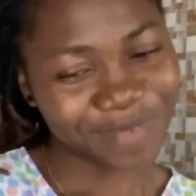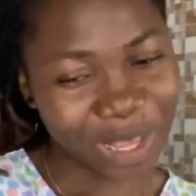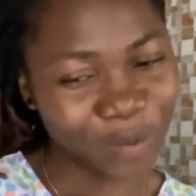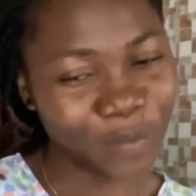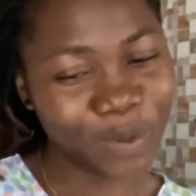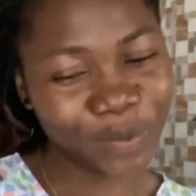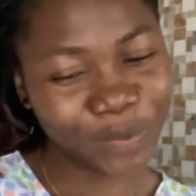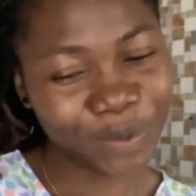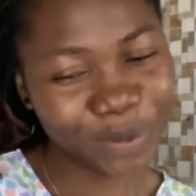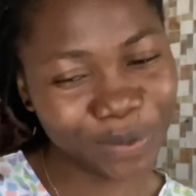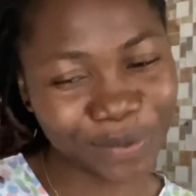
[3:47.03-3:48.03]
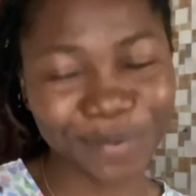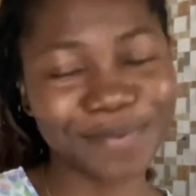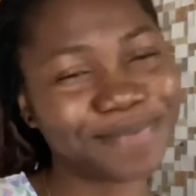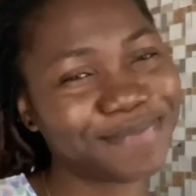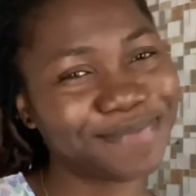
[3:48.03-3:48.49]
Woo woo!
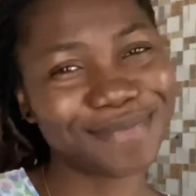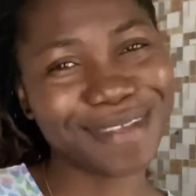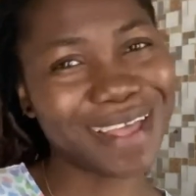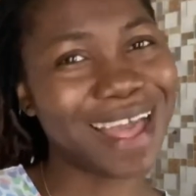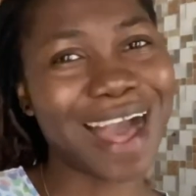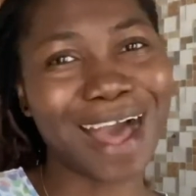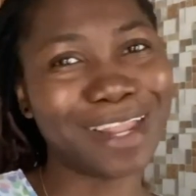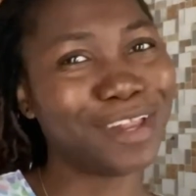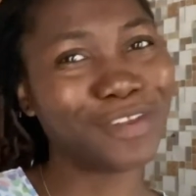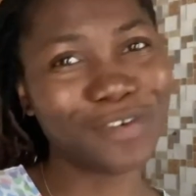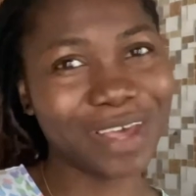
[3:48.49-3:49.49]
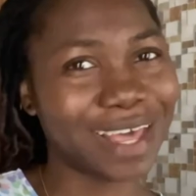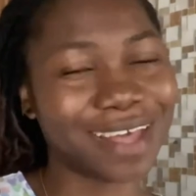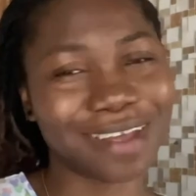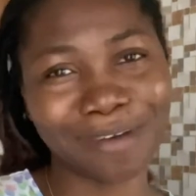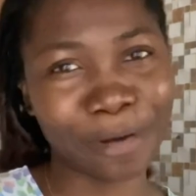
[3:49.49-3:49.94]

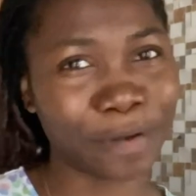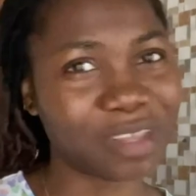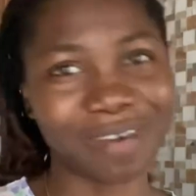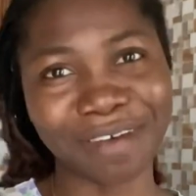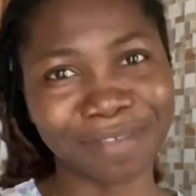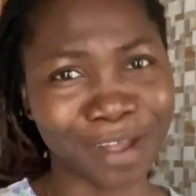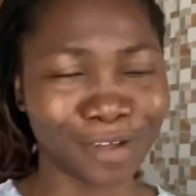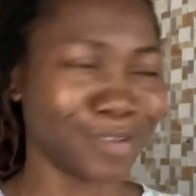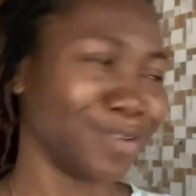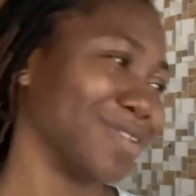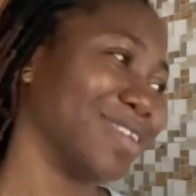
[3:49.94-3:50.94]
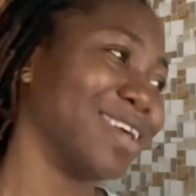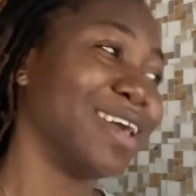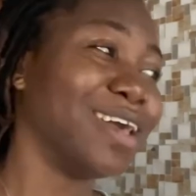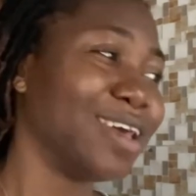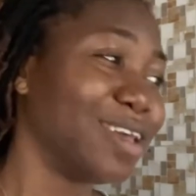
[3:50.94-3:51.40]
Hallelujah! We're going to five thousand.
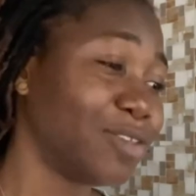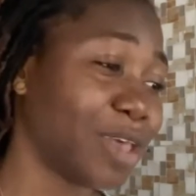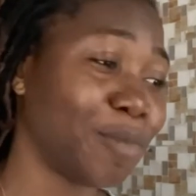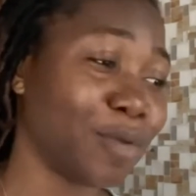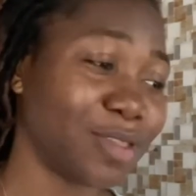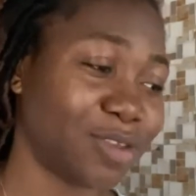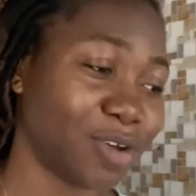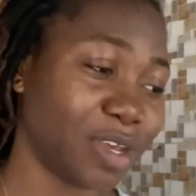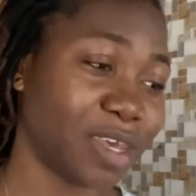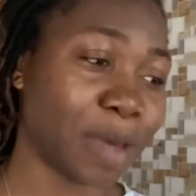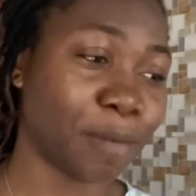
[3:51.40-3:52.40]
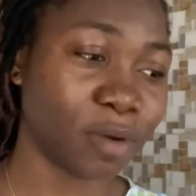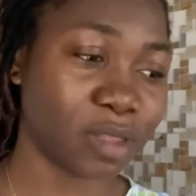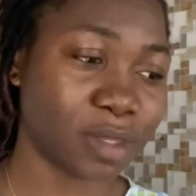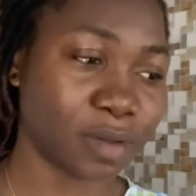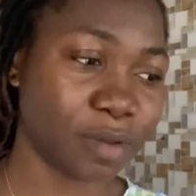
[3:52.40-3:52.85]
So I bought turkey. I
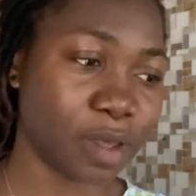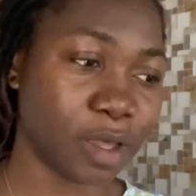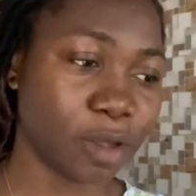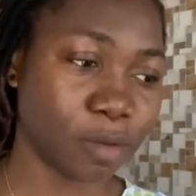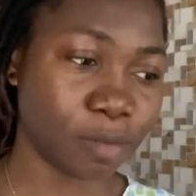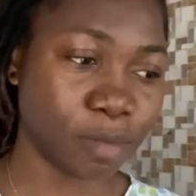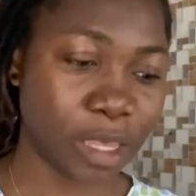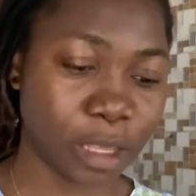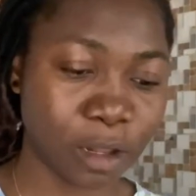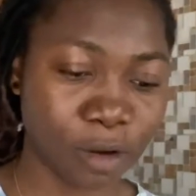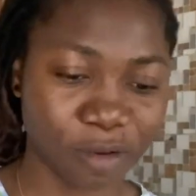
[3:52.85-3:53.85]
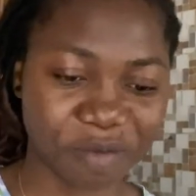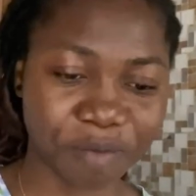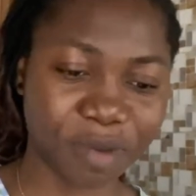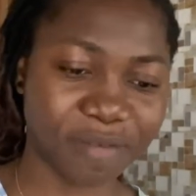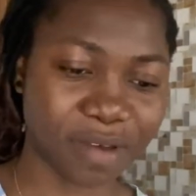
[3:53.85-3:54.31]
bought um, a kilo of
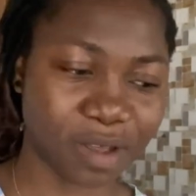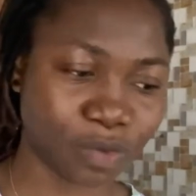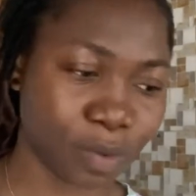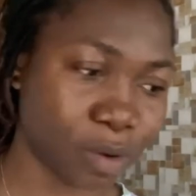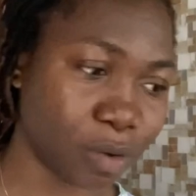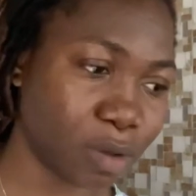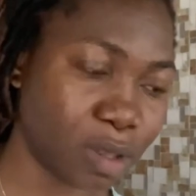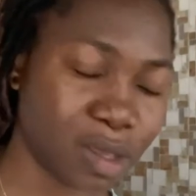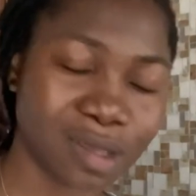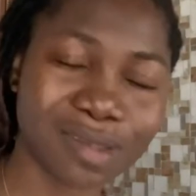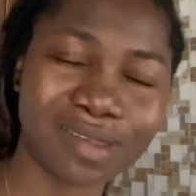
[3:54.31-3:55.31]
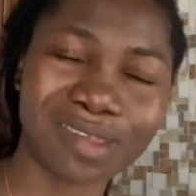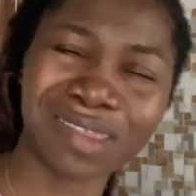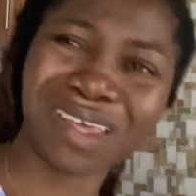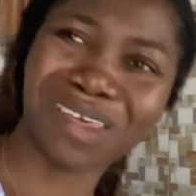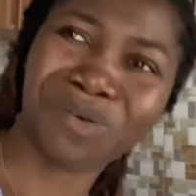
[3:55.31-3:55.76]
beef as well. I
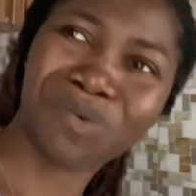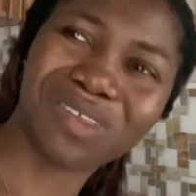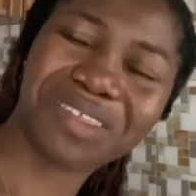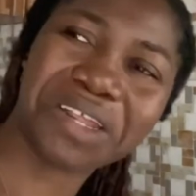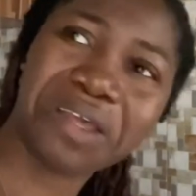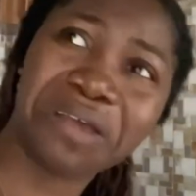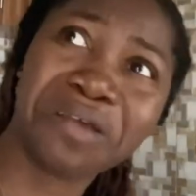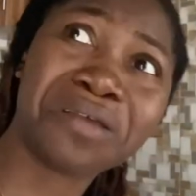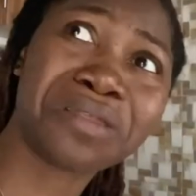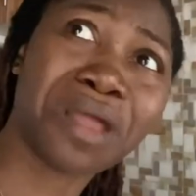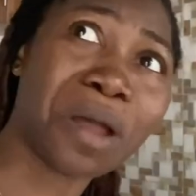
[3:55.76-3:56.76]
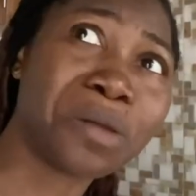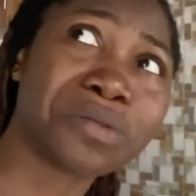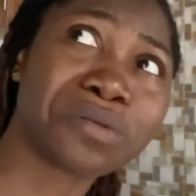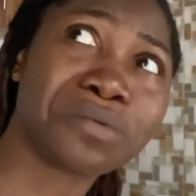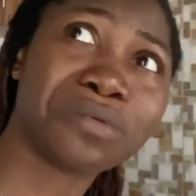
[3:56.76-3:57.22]
think it was three
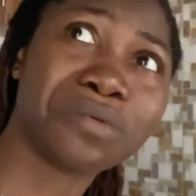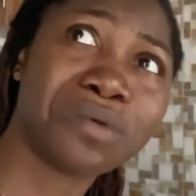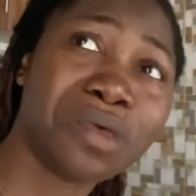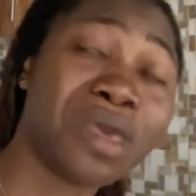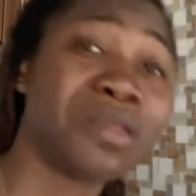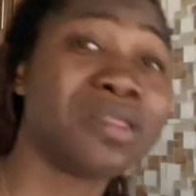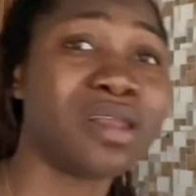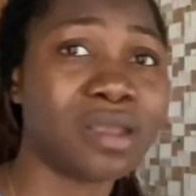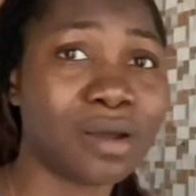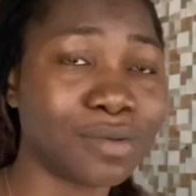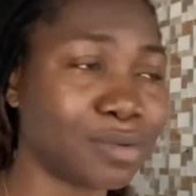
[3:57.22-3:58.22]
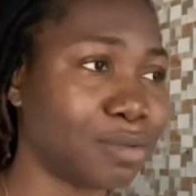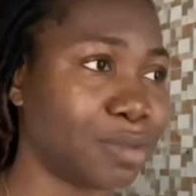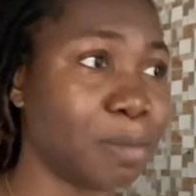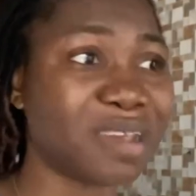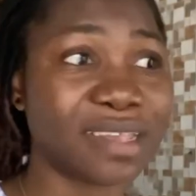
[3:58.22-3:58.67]
thousand. Yeah, three thousand.
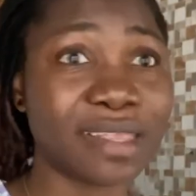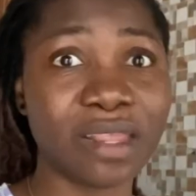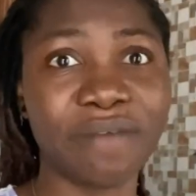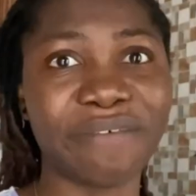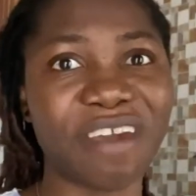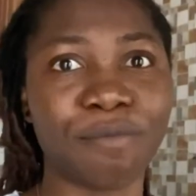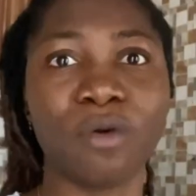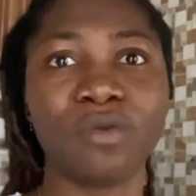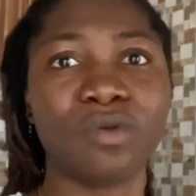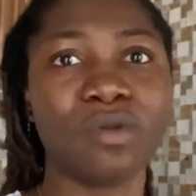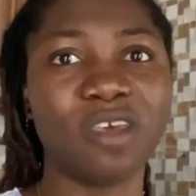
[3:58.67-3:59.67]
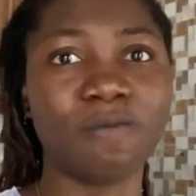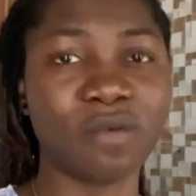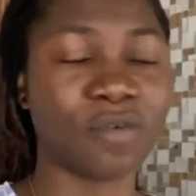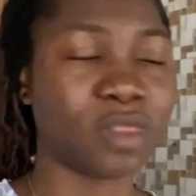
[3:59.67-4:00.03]
The man said three five, but was going to give me for